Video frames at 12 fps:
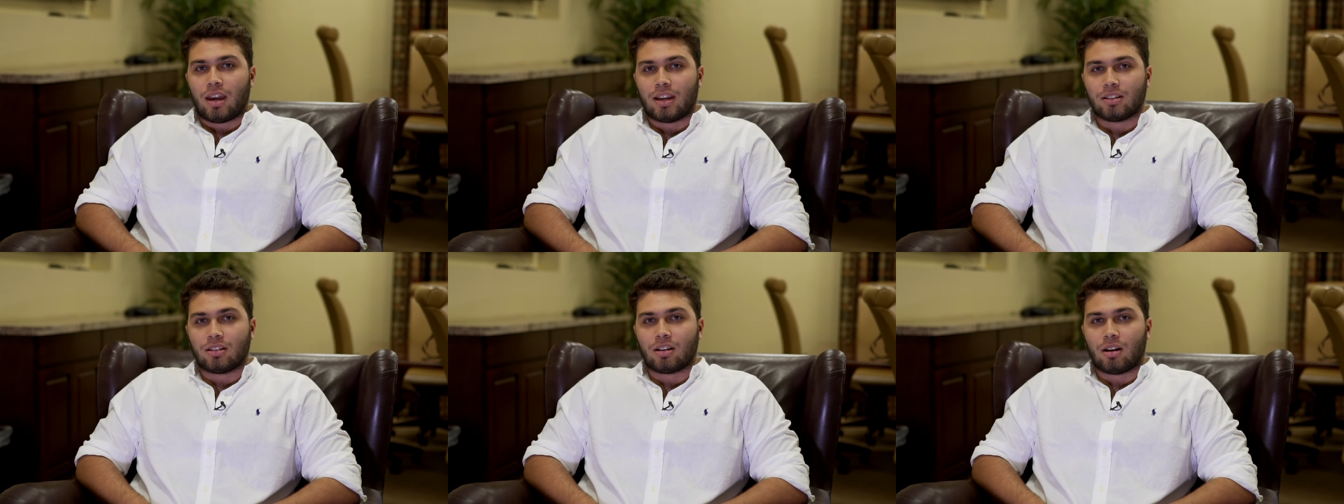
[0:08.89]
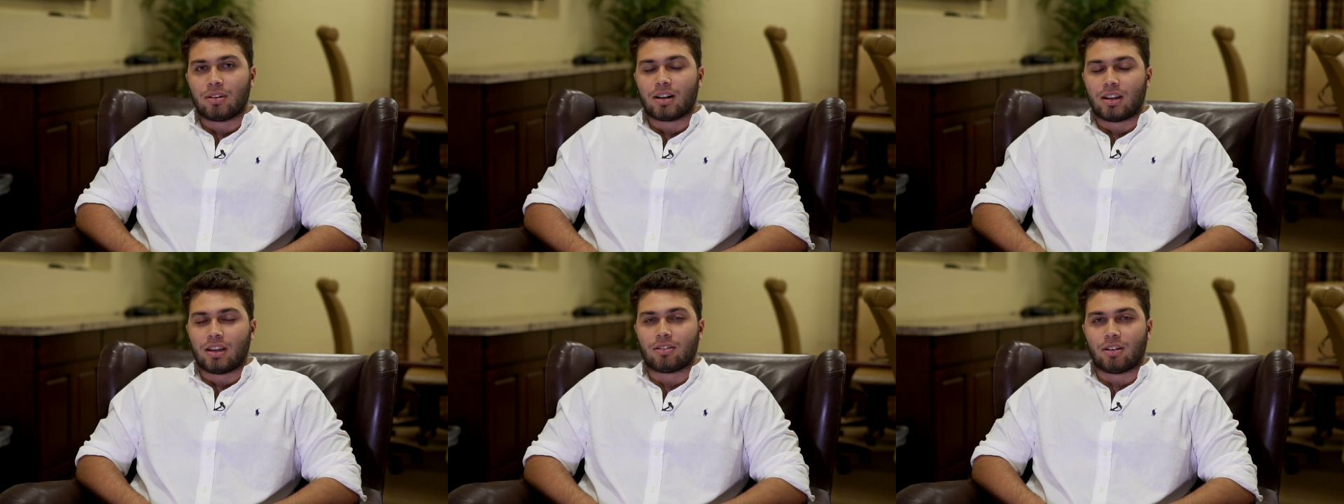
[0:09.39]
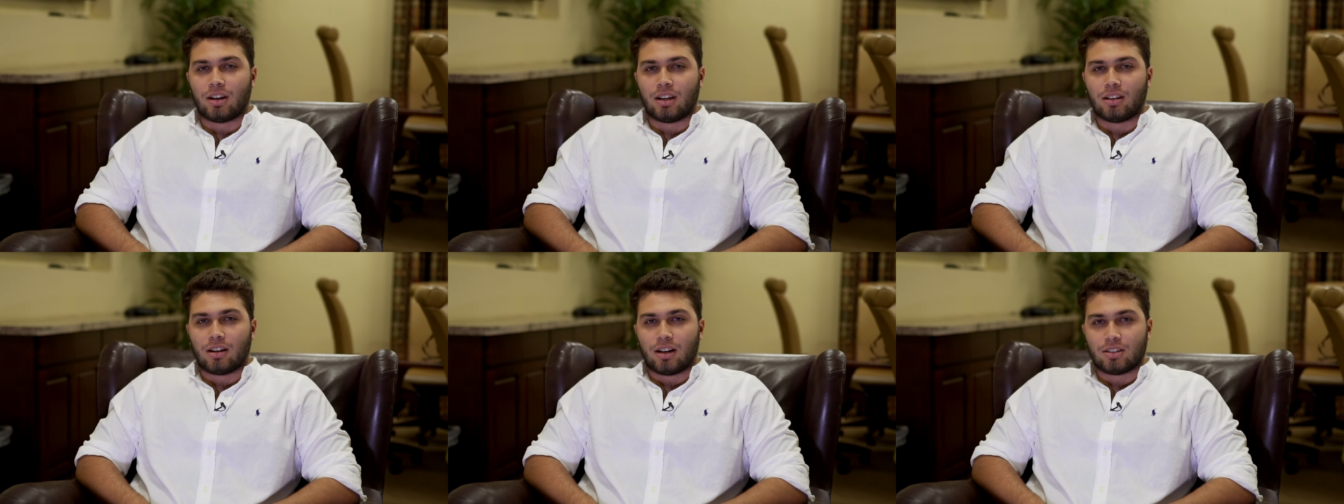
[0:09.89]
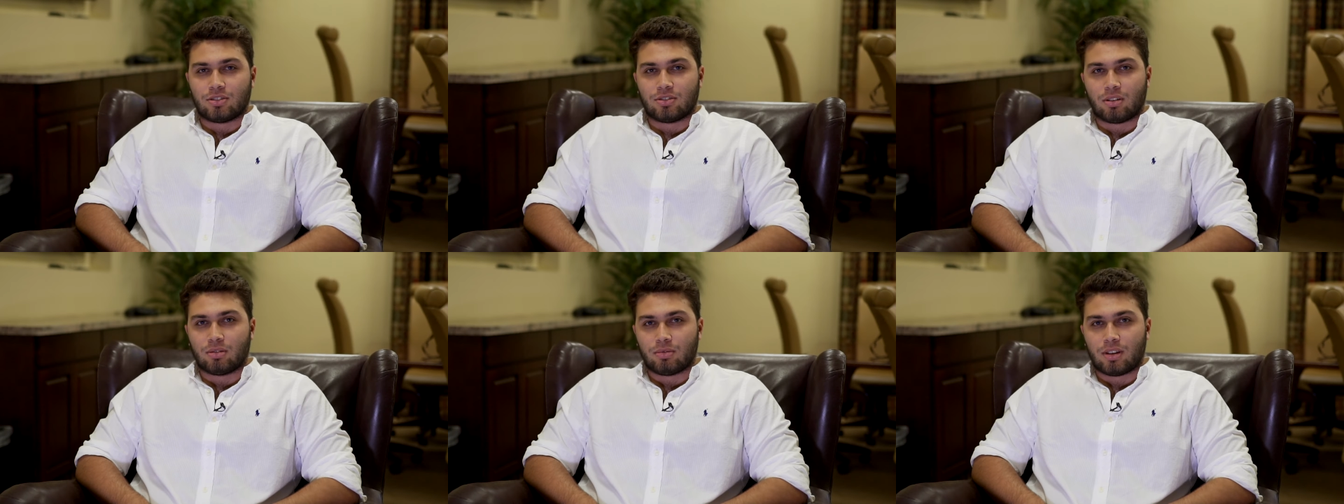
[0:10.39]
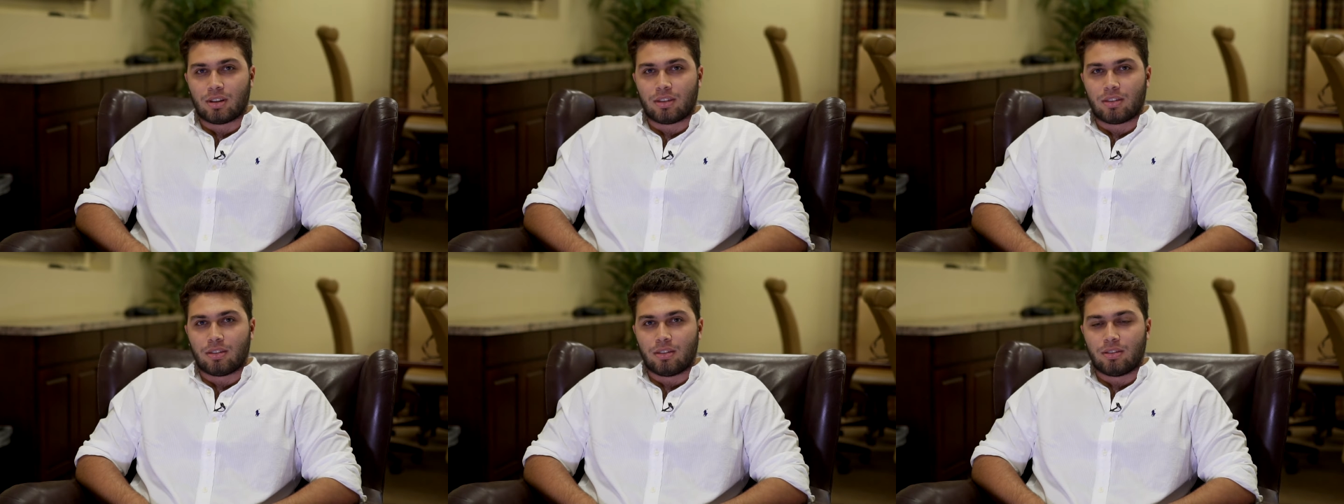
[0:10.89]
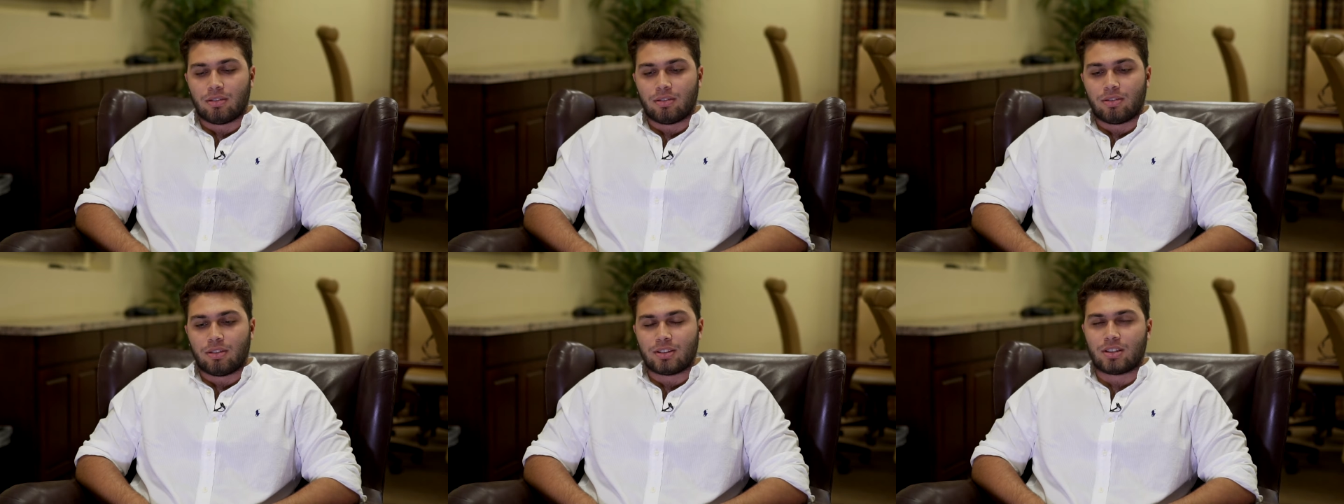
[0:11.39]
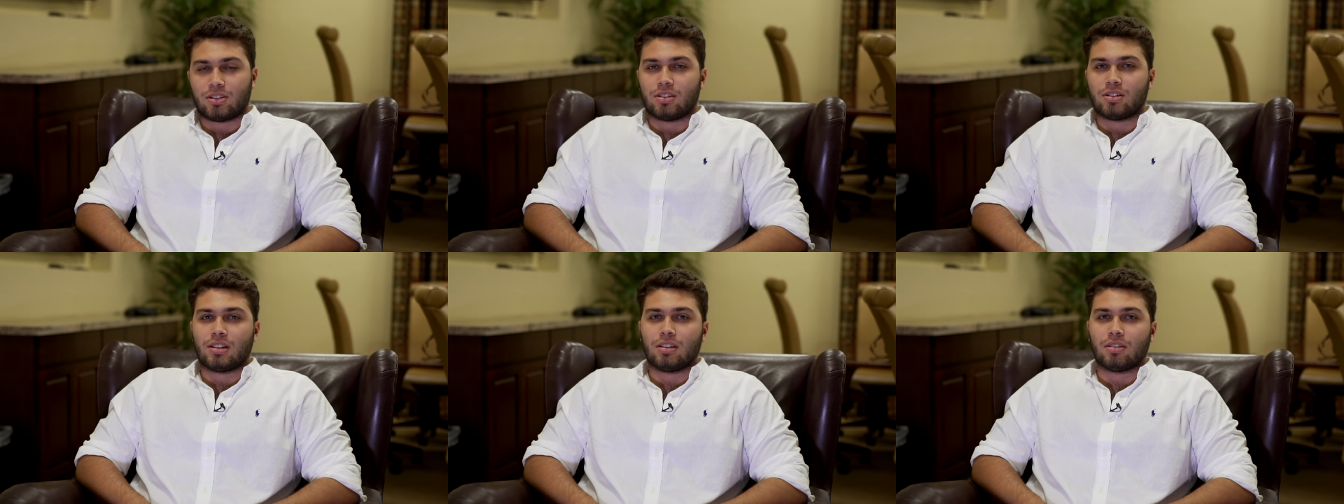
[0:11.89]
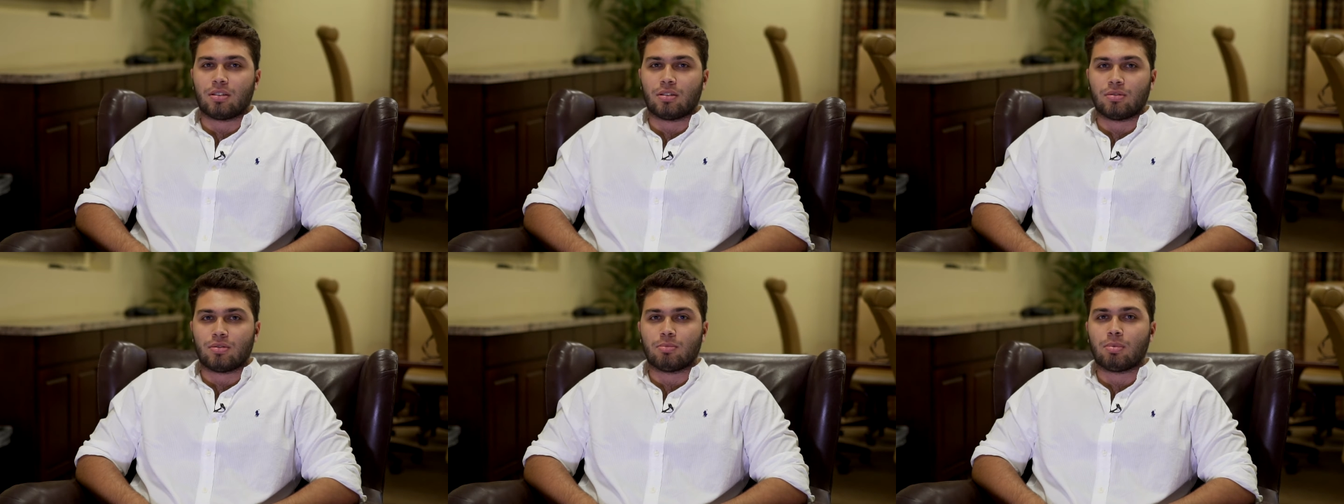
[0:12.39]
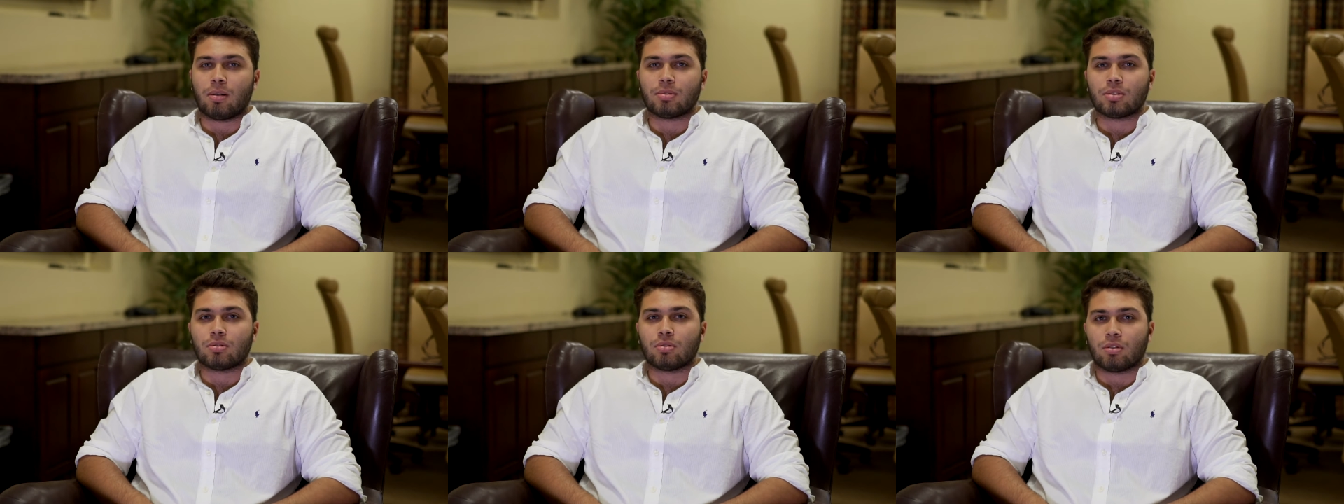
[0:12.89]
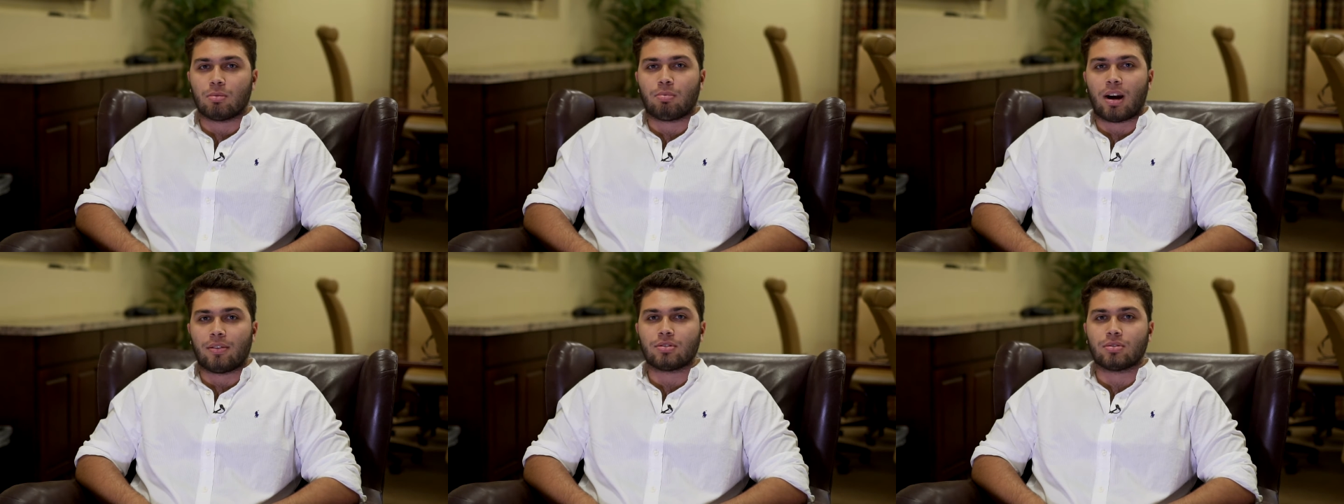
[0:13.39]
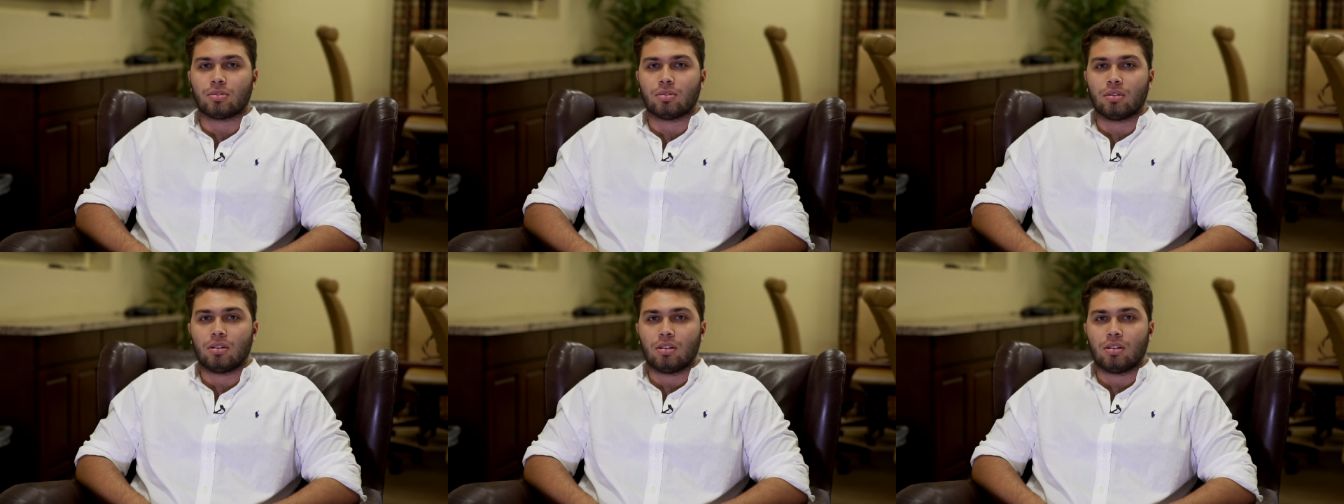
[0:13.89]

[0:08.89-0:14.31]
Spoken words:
and coming out of 8th grade, I struggled with the decision to either go to a public school or a private school.